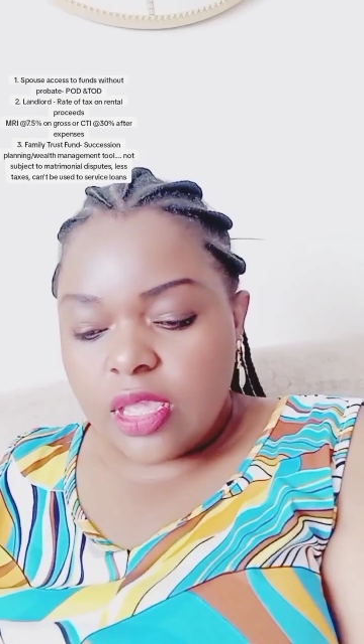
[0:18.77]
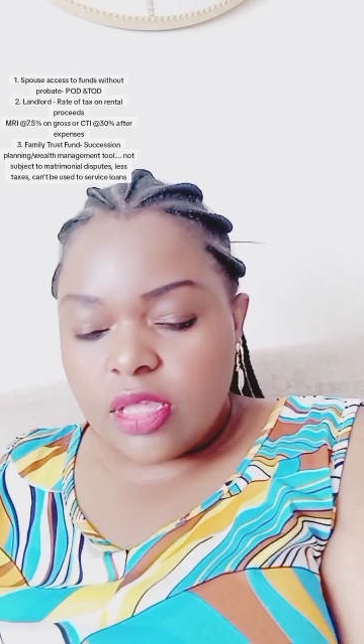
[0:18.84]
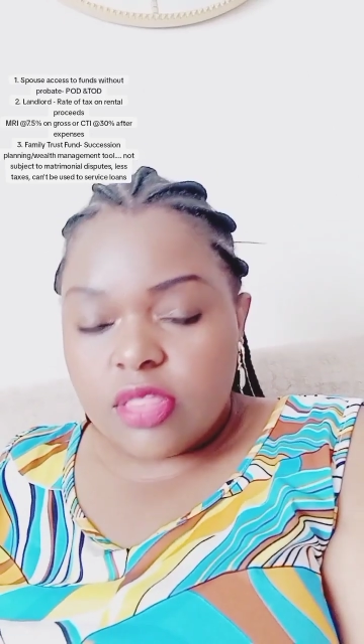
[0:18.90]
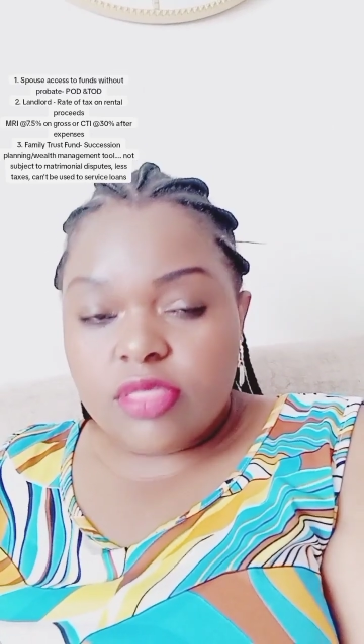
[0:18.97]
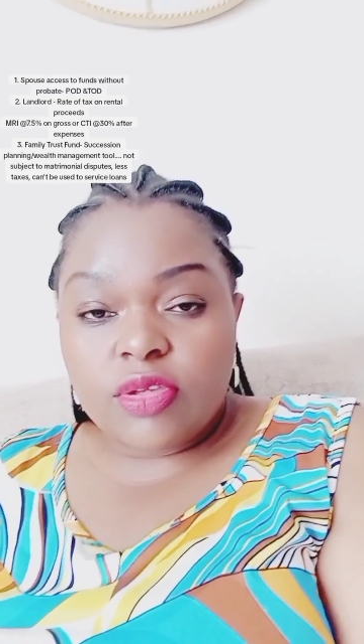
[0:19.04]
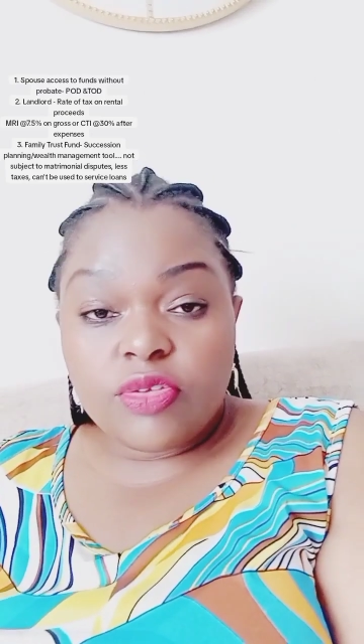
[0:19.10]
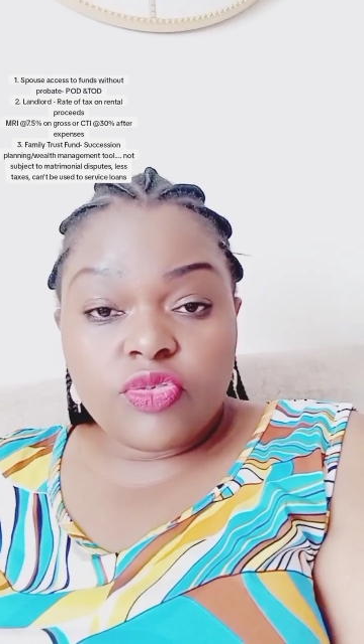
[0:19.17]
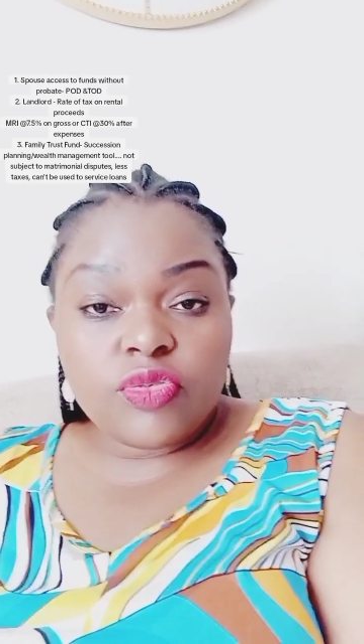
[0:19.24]

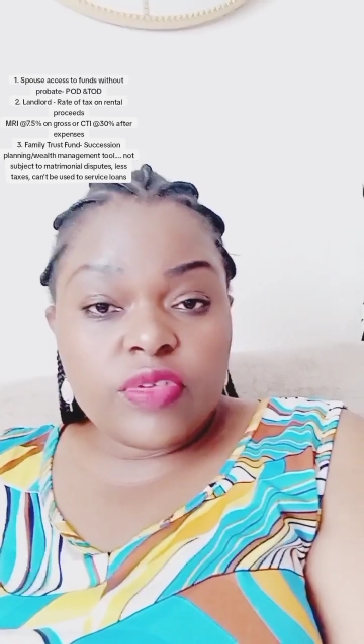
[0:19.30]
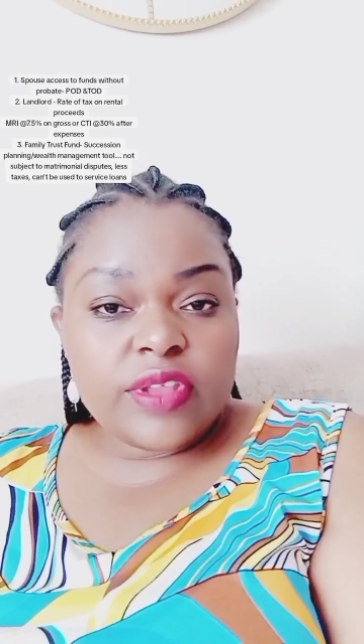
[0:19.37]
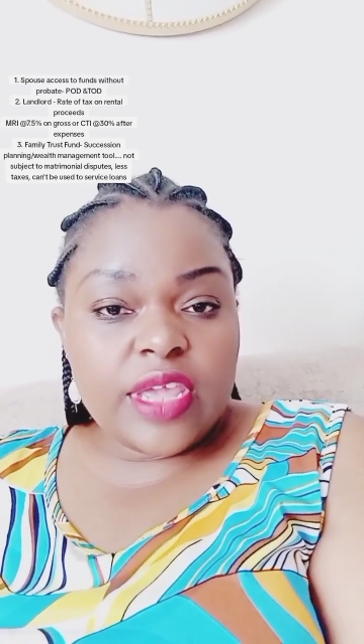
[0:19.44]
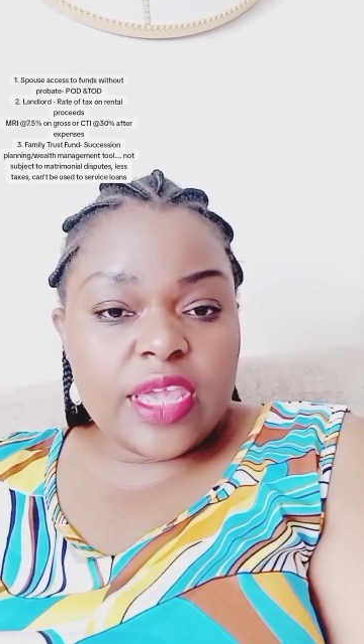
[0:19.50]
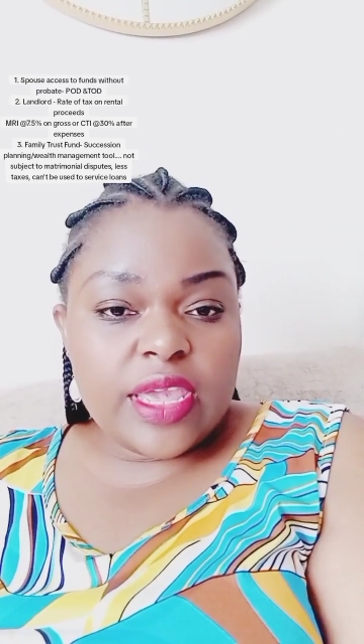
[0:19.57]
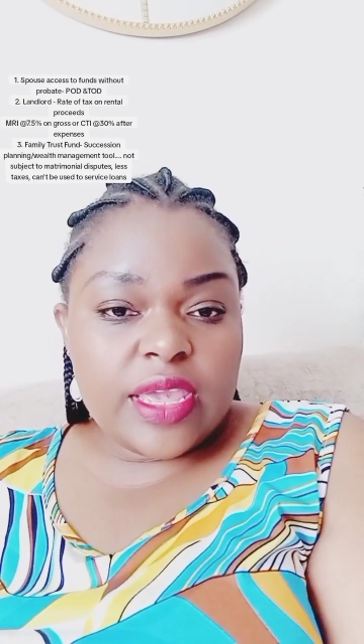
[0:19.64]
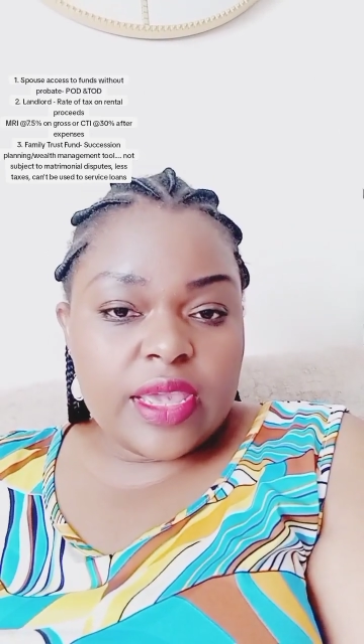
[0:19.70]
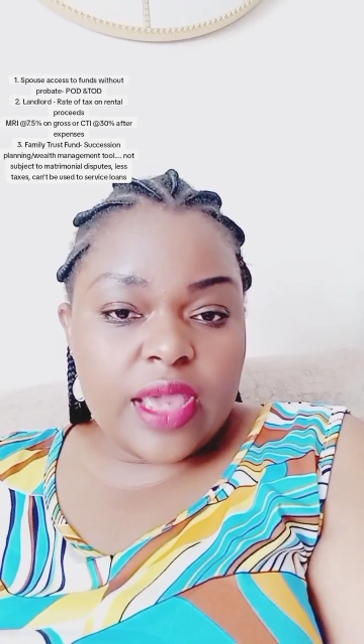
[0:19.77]
So
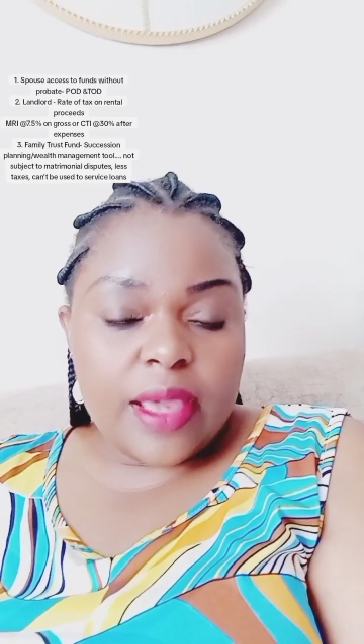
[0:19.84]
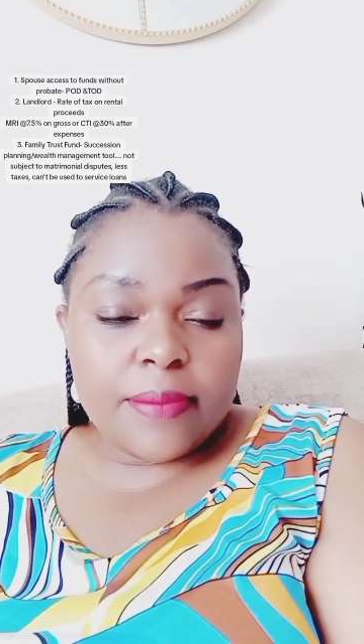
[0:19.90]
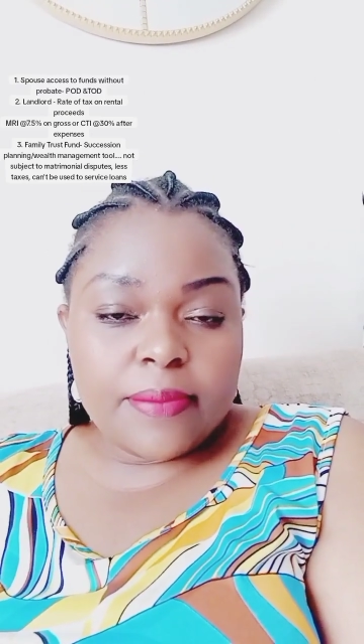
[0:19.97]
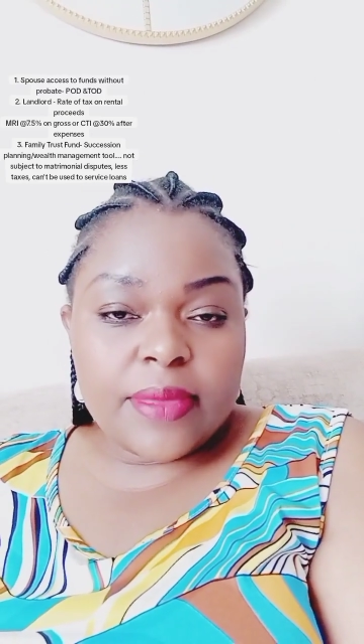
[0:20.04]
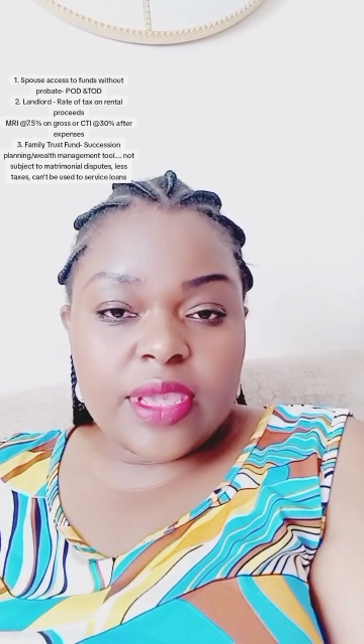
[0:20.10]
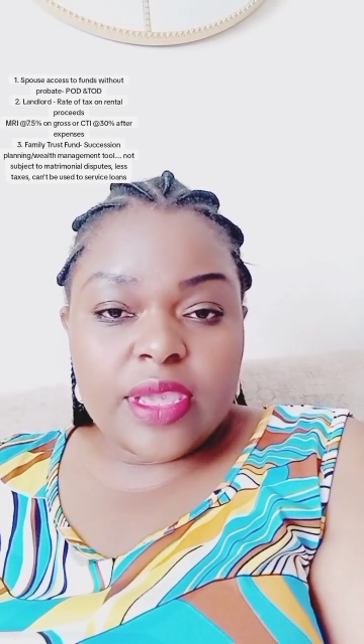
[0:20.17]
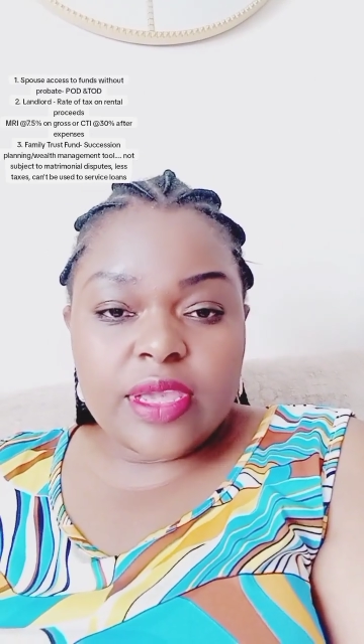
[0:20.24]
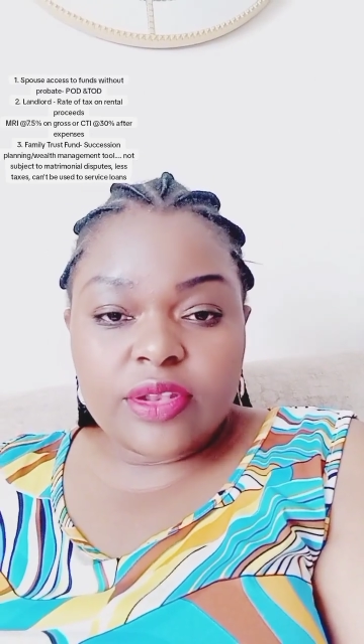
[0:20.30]
today I'm
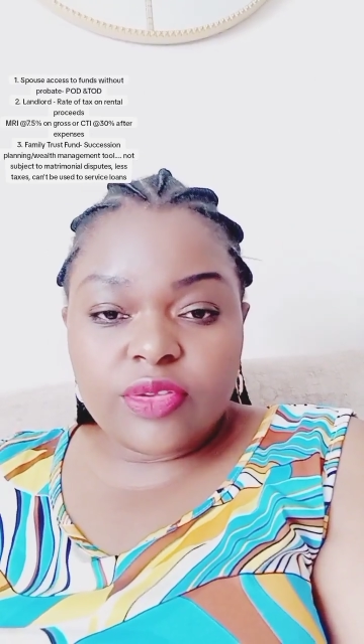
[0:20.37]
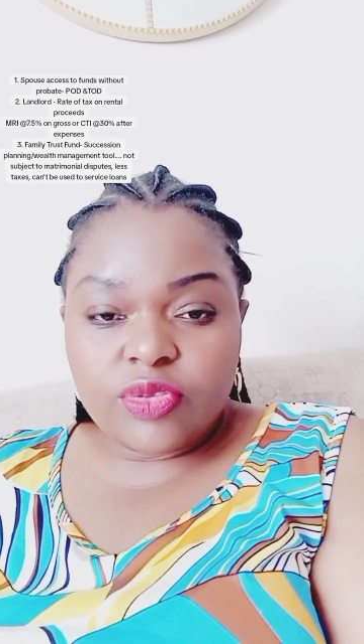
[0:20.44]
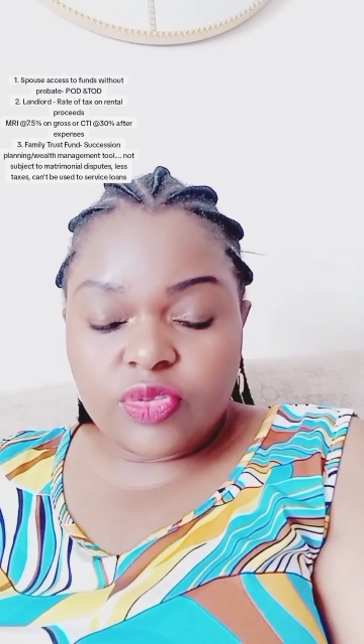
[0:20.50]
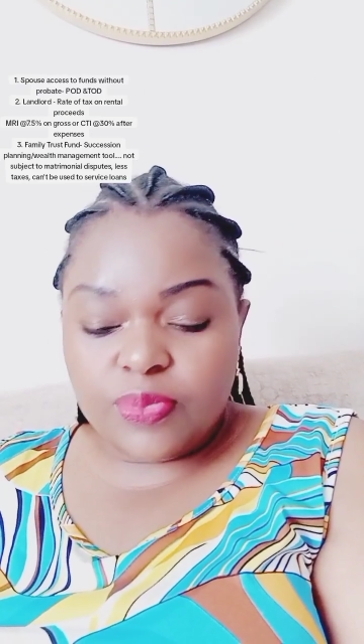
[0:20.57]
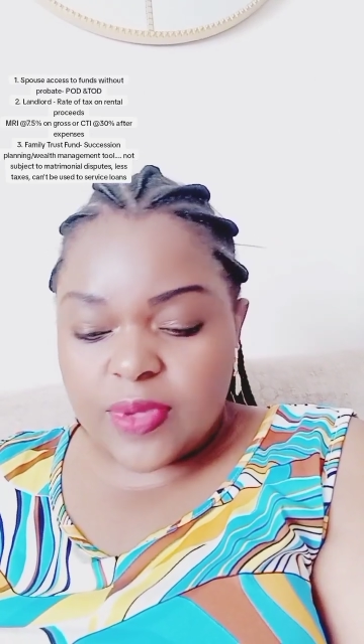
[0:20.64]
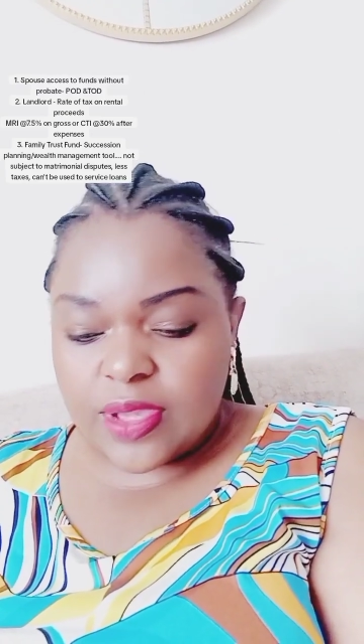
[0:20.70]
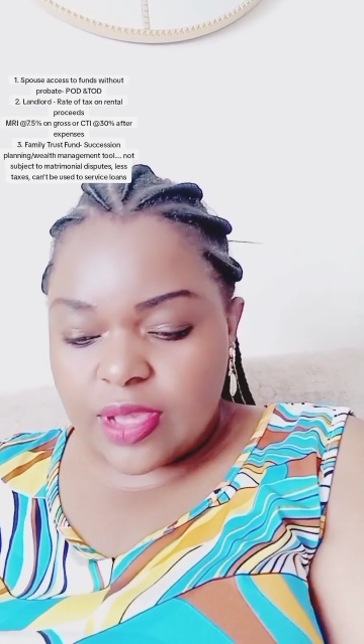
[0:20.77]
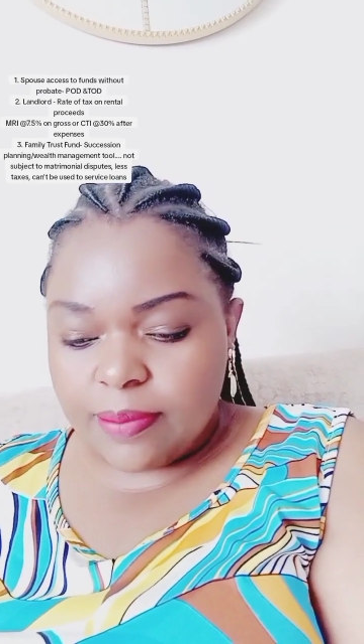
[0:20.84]
here to
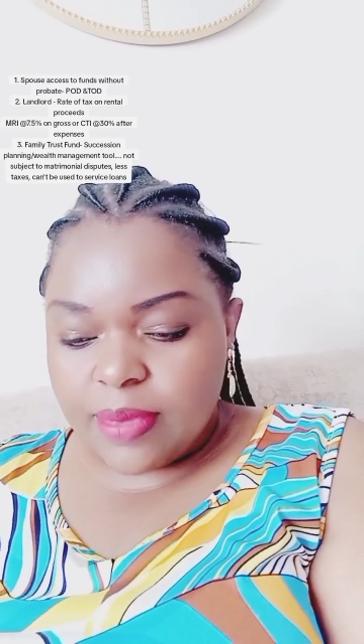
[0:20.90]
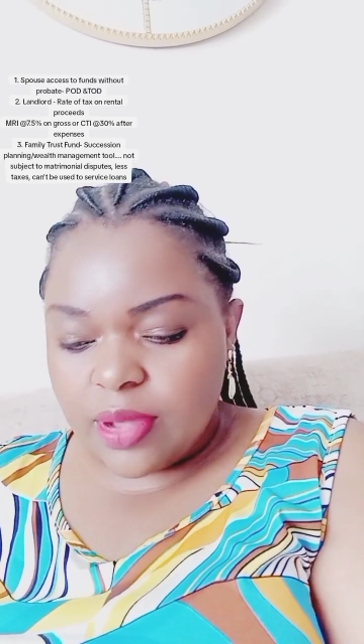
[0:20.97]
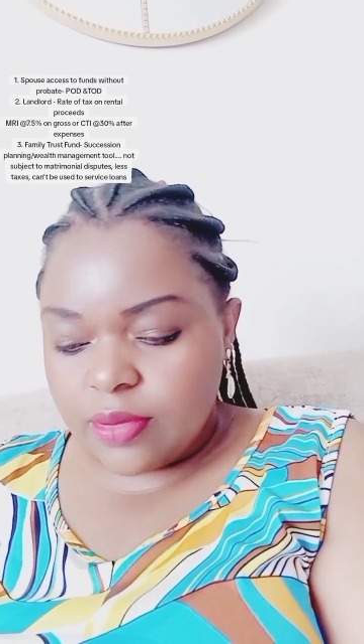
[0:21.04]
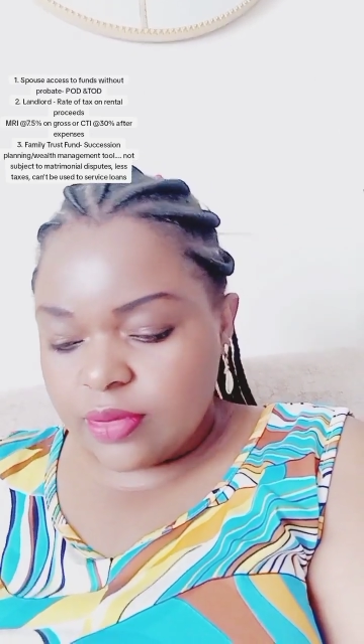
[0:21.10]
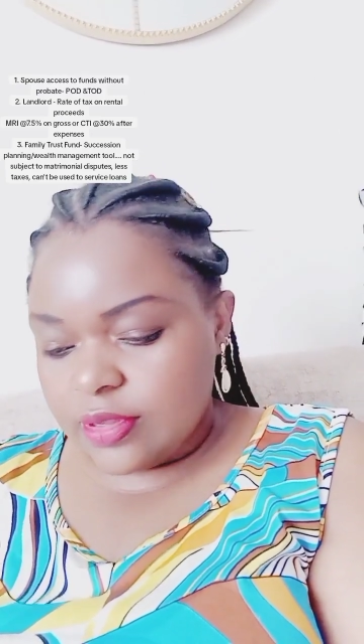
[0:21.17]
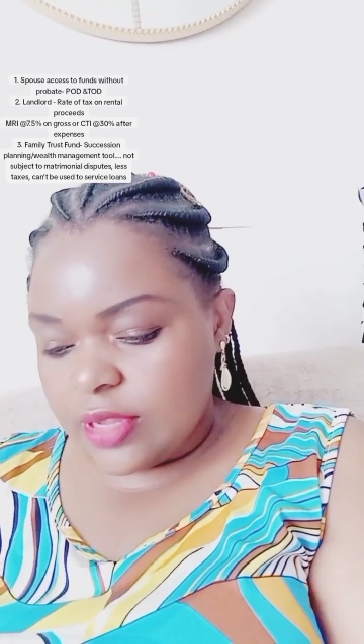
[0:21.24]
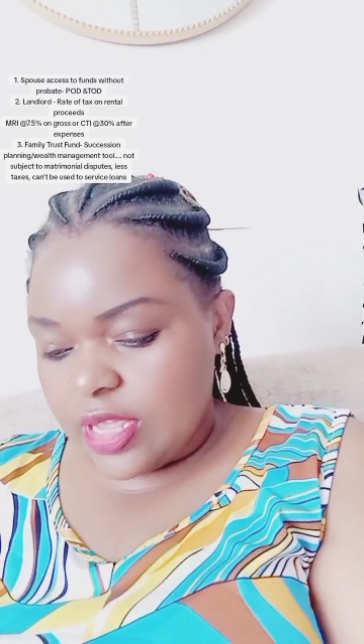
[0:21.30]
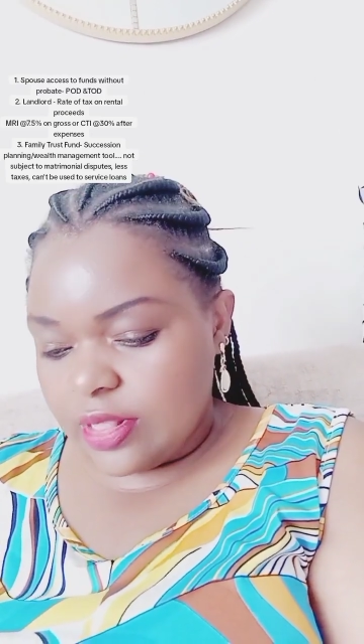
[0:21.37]
speak
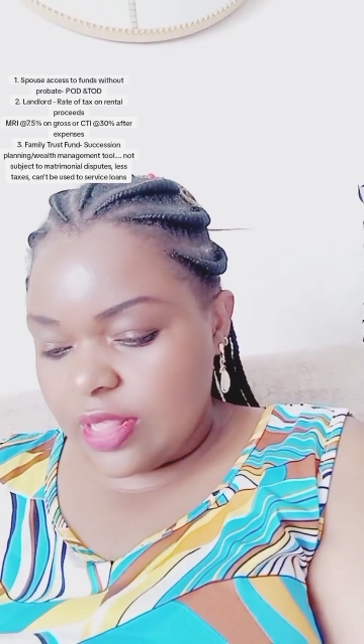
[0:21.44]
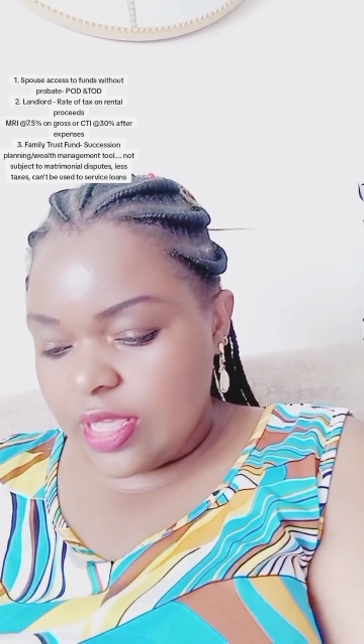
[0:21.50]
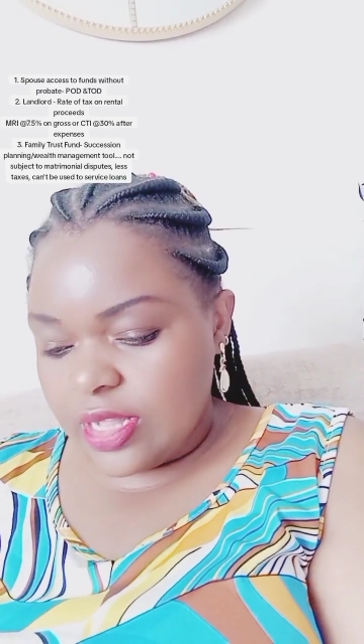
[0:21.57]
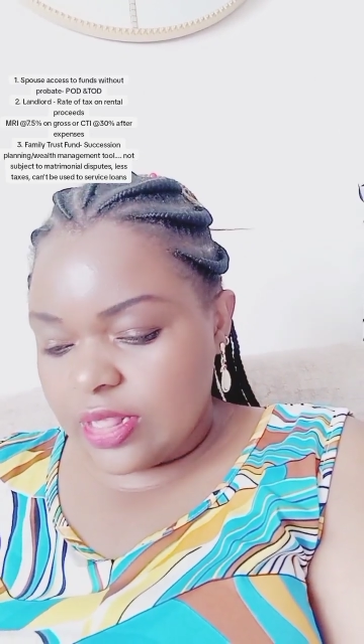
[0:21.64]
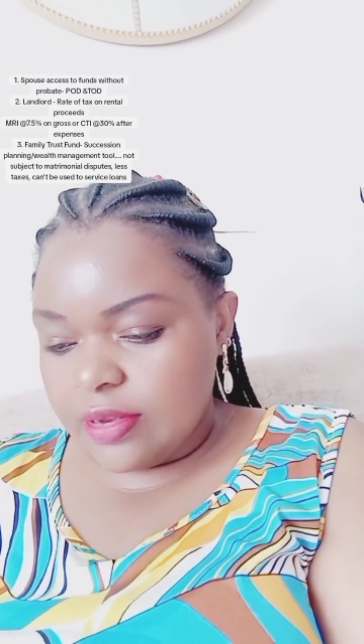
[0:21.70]
about, I think,